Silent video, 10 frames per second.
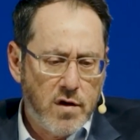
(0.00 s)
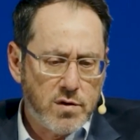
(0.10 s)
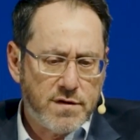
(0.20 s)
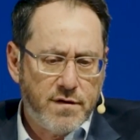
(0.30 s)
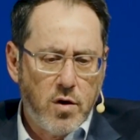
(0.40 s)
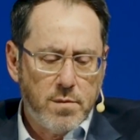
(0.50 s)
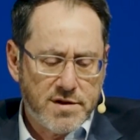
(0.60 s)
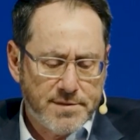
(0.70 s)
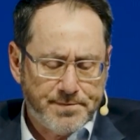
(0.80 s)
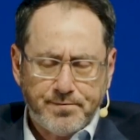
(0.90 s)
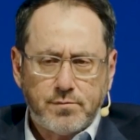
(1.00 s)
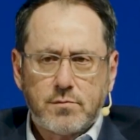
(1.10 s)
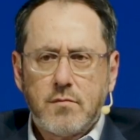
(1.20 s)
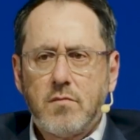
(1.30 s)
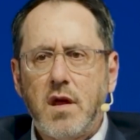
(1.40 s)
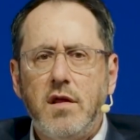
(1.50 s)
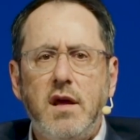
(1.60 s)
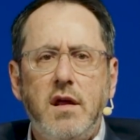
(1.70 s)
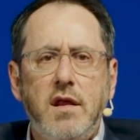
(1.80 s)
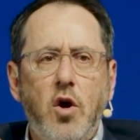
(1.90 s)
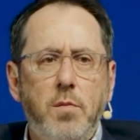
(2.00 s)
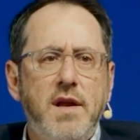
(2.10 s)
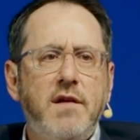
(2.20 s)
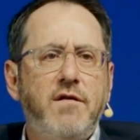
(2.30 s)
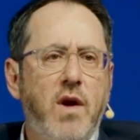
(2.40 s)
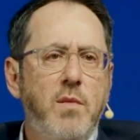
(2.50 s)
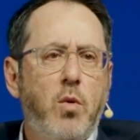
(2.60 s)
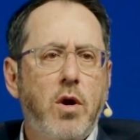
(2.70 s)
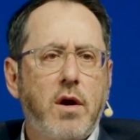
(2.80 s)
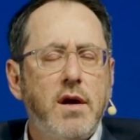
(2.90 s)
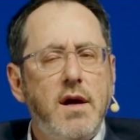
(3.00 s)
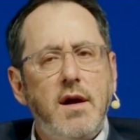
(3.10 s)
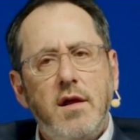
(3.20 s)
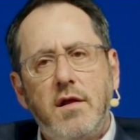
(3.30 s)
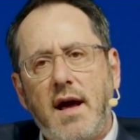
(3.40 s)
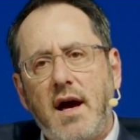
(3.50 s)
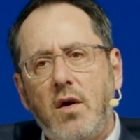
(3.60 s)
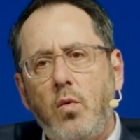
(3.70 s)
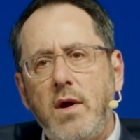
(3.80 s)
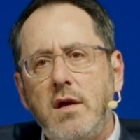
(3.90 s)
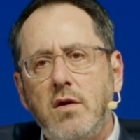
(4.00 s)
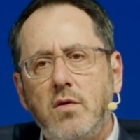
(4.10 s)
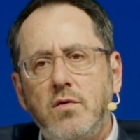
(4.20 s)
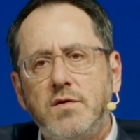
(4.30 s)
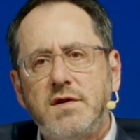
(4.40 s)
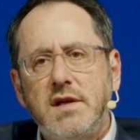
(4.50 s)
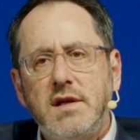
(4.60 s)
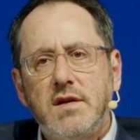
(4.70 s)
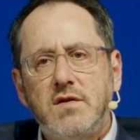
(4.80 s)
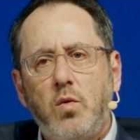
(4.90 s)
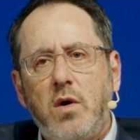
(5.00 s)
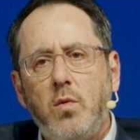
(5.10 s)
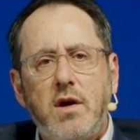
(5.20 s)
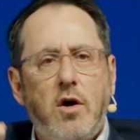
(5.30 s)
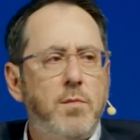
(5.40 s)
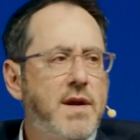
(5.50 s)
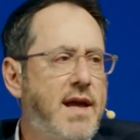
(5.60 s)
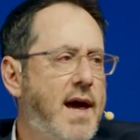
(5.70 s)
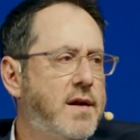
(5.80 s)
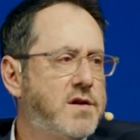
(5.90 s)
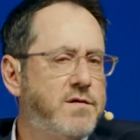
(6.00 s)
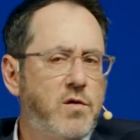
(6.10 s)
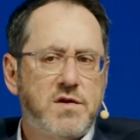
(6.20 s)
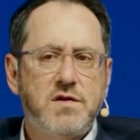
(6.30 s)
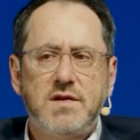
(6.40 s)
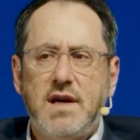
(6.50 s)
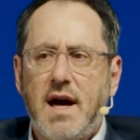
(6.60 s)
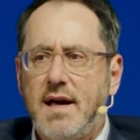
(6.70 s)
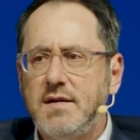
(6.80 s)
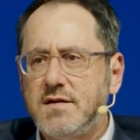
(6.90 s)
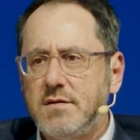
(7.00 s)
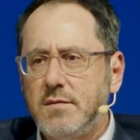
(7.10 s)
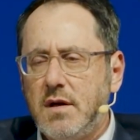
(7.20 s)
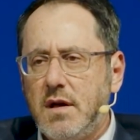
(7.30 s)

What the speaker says: those firms. The opening framework that we use is what we call mechanics versus guides.